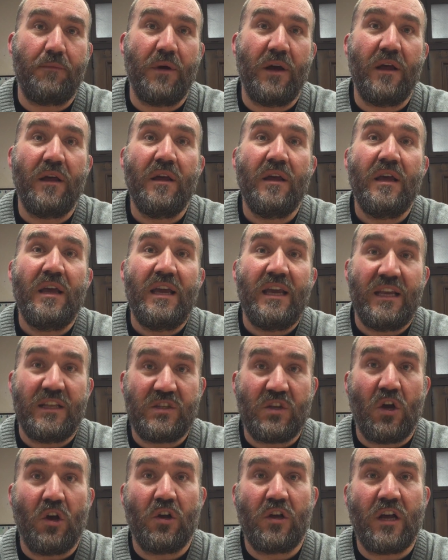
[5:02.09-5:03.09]
But
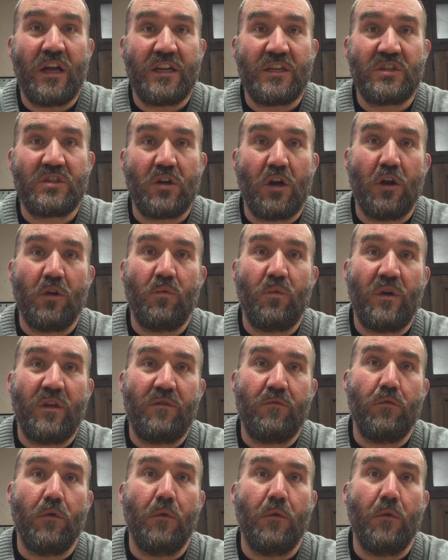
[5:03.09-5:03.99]
it's all got to start with